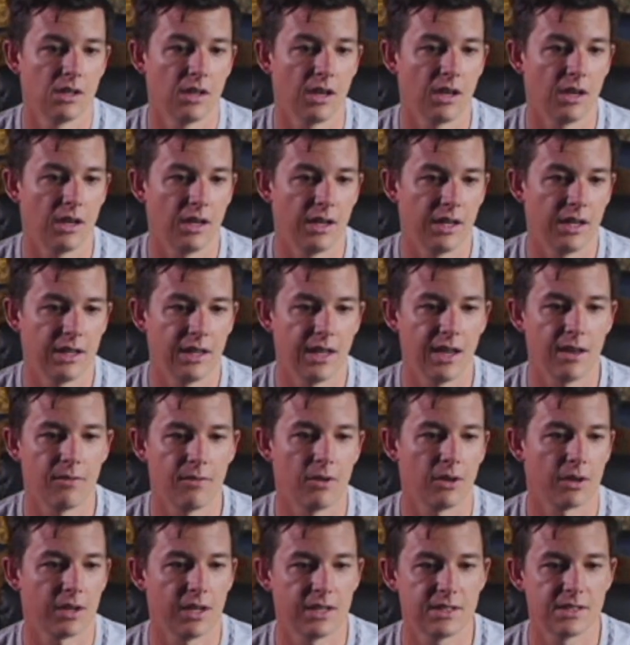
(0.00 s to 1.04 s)
and they have
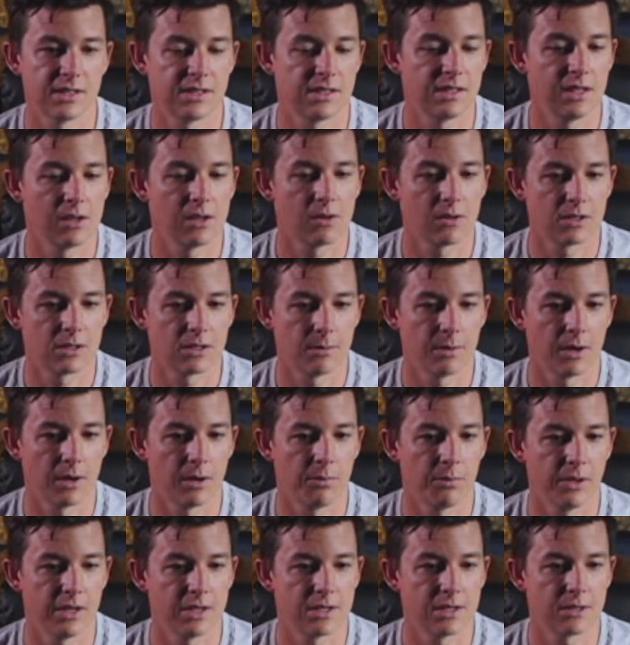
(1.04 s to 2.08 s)
all kinds of secrets about
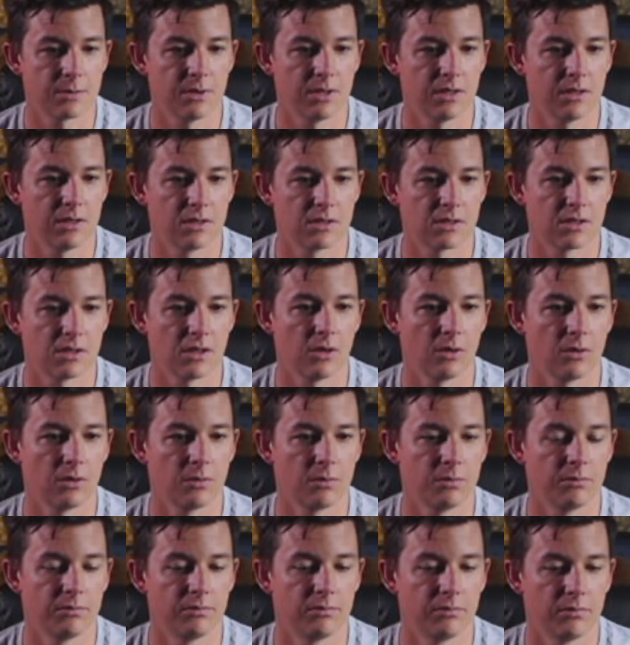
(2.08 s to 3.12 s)
placement. So
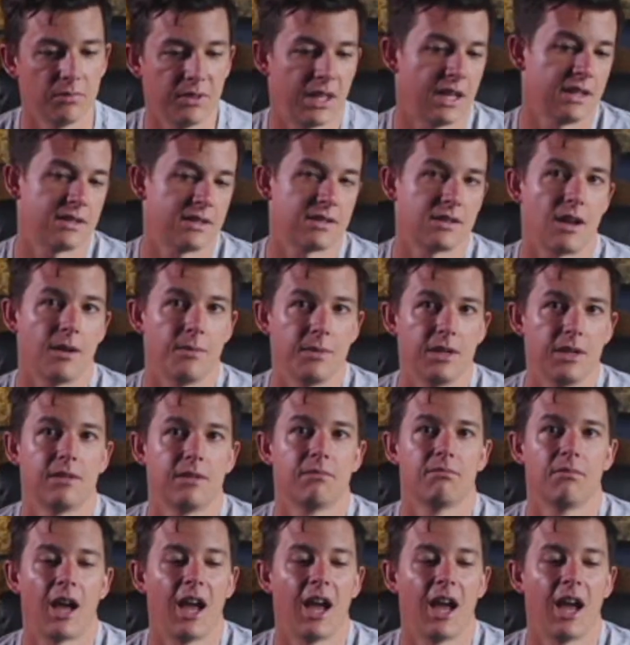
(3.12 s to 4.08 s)
that's not me.